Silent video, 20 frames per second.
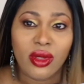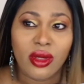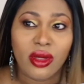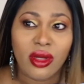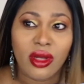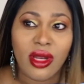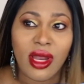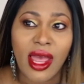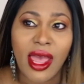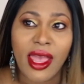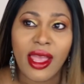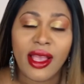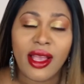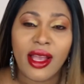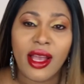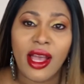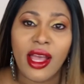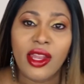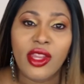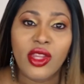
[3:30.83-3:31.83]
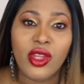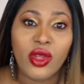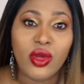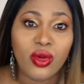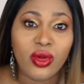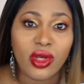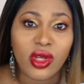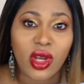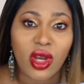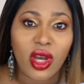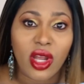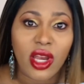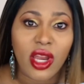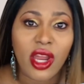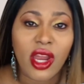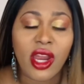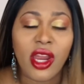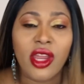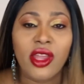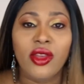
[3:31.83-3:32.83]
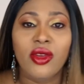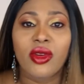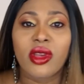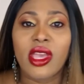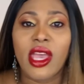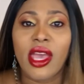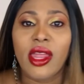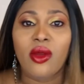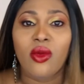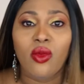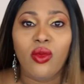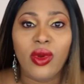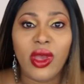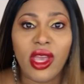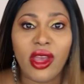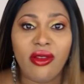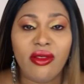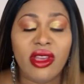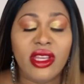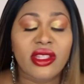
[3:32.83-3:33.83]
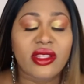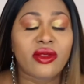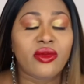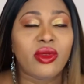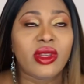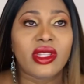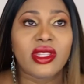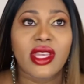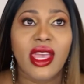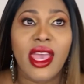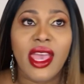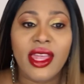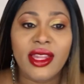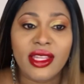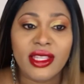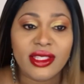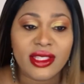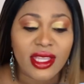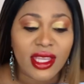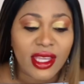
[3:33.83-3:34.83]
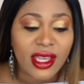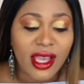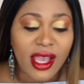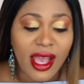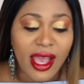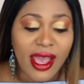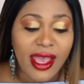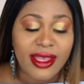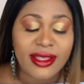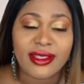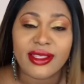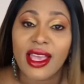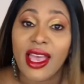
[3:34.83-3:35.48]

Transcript: like a nude color. You can wear it with anything, guys.